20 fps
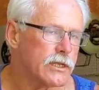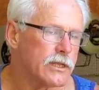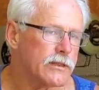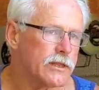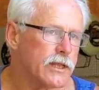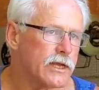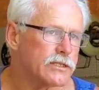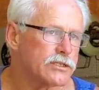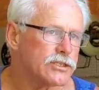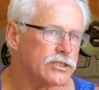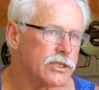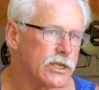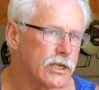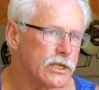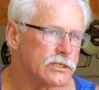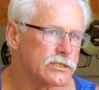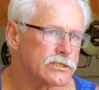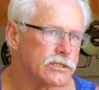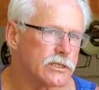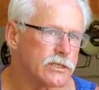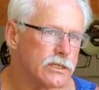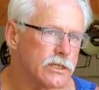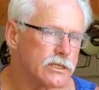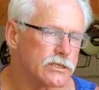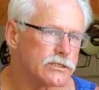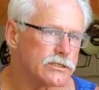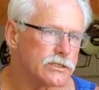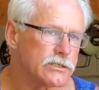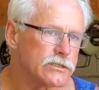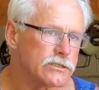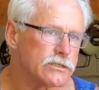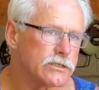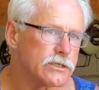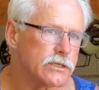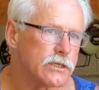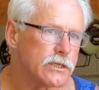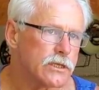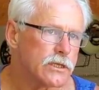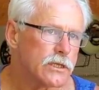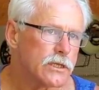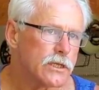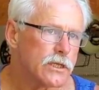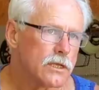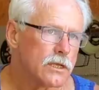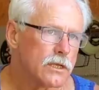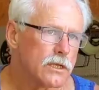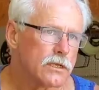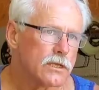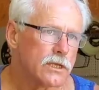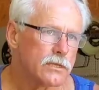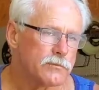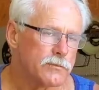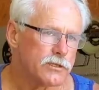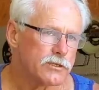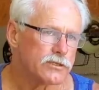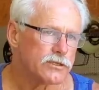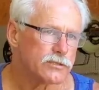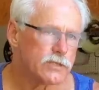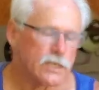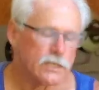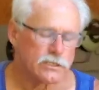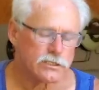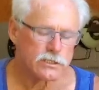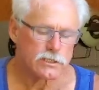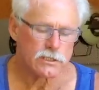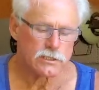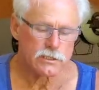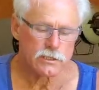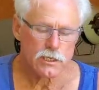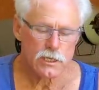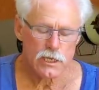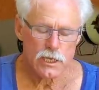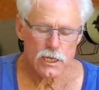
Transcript: and that changed in Nixon's administration.